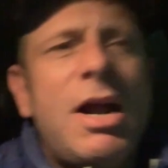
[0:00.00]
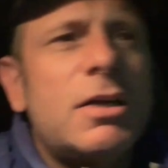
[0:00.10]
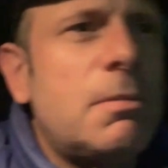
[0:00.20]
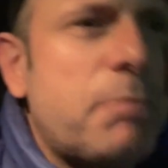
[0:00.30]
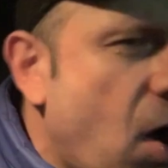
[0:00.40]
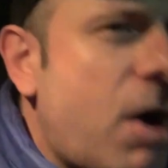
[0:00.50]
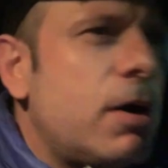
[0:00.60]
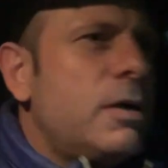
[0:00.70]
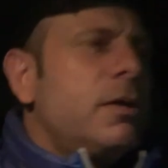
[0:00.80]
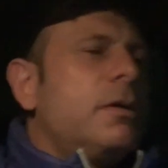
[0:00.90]
her out the
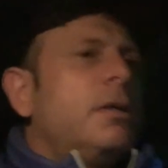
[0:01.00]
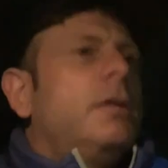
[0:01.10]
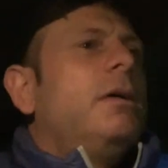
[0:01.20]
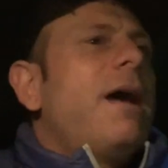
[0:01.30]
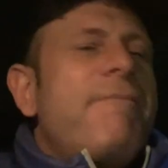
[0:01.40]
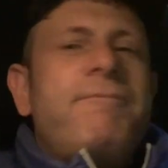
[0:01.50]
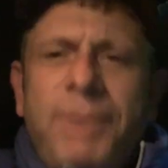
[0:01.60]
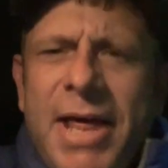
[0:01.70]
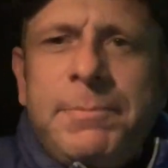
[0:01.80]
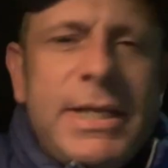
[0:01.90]
bar. I
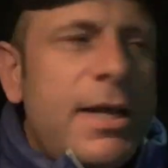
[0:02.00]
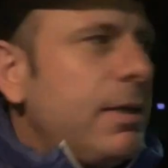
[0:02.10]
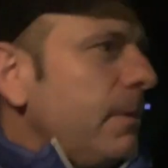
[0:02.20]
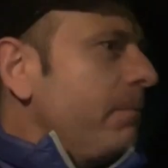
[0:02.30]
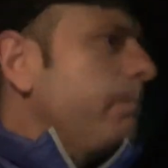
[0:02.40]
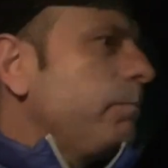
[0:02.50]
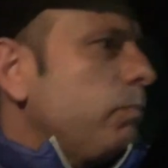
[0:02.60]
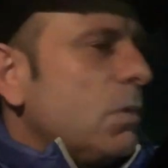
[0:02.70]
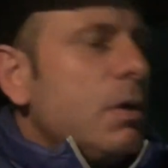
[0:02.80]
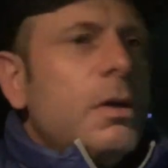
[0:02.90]
flipped it.
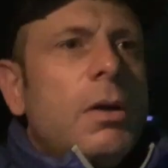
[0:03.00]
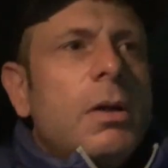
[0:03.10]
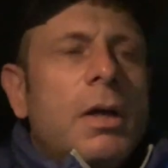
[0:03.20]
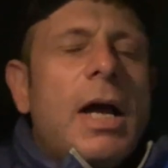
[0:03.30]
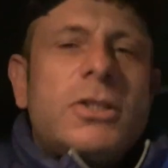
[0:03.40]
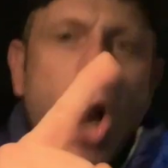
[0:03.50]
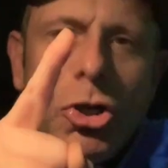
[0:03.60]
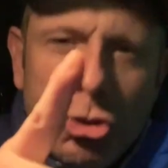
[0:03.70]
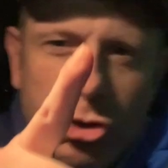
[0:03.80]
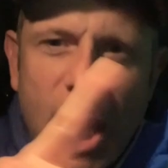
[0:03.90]
I
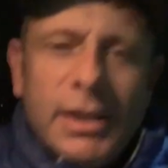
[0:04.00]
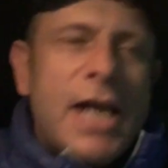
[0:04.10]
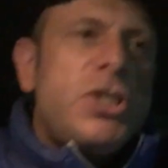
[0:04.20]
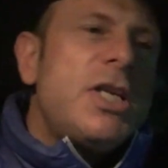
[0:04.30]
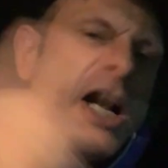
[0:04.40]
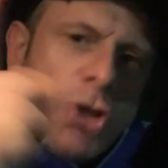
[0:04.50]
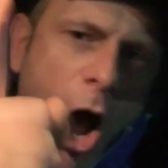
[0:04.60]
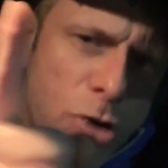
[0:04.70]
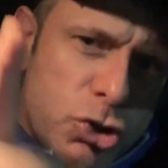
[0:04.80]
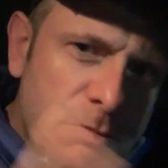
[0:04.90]
told you, Jay Legend. I
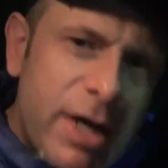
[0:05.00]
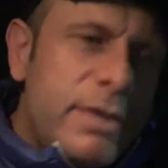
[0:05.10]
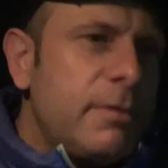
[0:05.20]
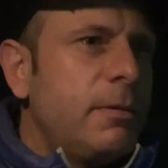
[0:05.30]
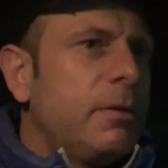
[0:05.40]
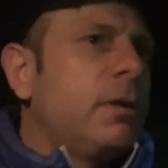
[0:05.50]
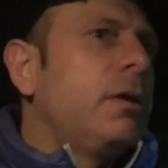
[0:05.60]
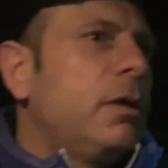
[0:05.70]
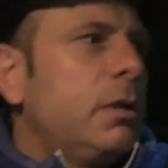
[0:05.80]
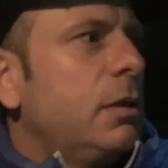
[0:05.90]
told you,
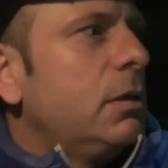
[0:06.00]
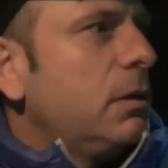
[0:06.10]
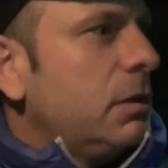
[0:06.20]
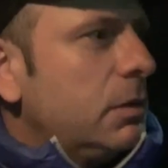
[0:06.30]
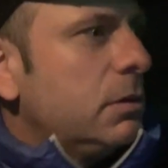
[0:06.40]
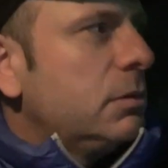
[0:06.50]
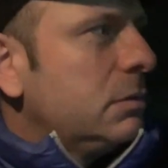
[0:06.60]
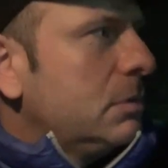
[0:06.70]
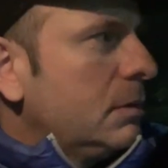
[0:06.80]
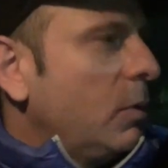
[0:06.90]

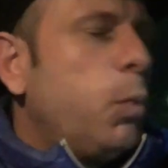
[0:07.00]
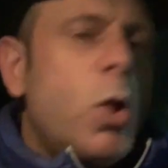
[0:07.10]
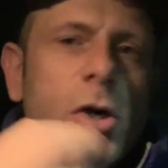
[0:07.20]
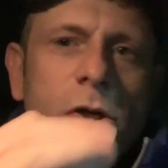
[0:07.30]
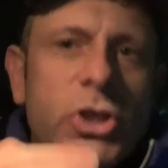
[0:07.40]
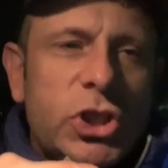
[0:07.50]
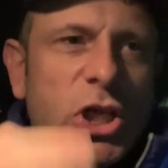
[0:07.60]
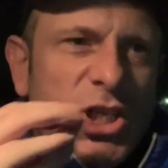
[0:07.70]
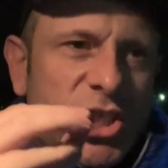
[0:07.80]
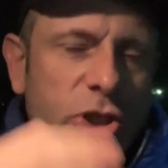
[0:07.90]
man. Words
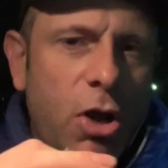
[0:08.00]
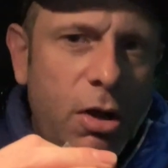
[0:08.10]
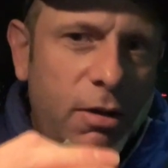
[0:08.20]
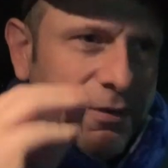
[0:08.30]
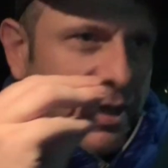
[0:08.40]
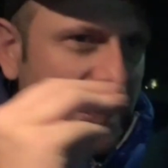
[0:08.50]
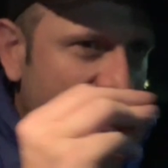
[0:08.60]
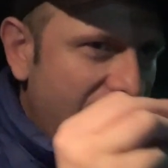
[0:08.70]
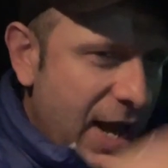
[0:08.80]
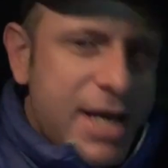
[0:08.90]
can solve
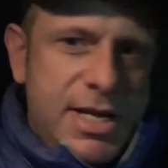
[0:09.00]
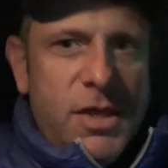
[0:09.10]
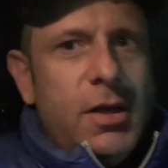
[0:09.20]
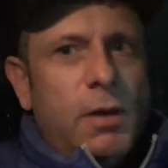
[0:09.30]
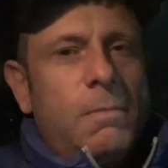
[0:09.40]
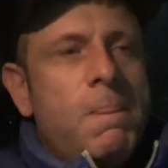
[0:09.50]
anything.